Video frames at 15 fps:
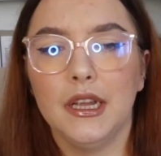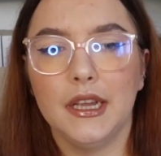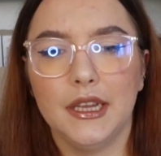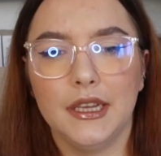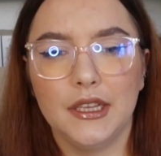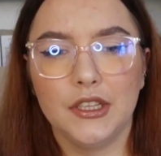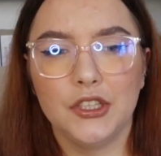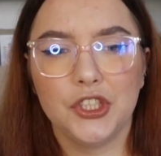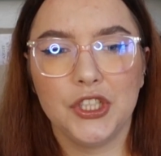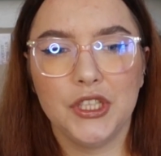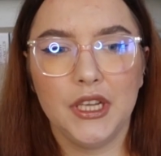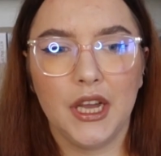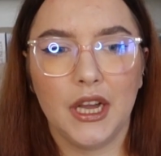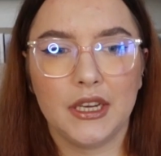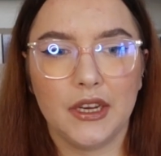and
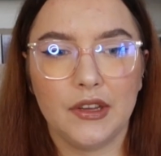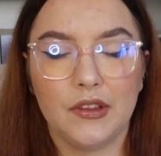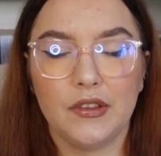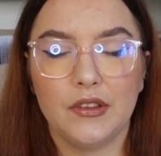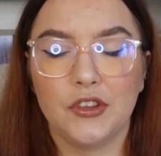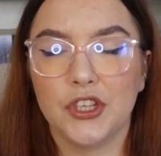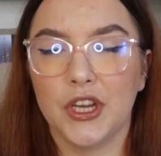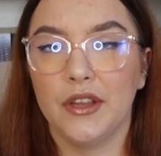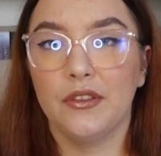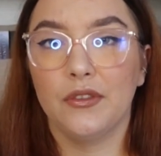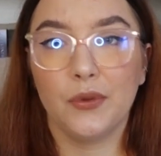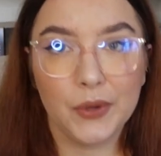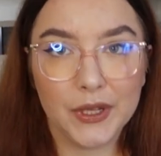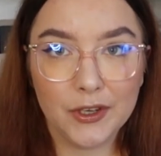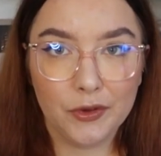she gets the chance
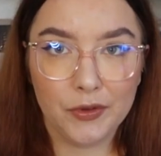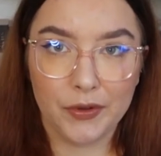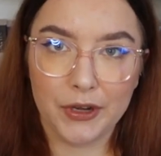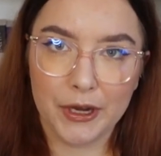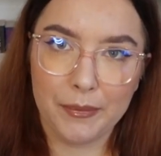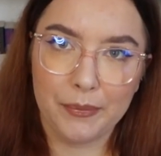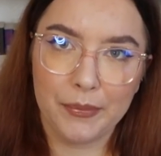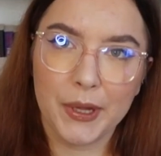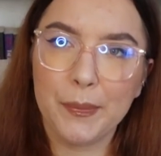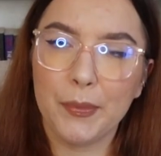to interview them,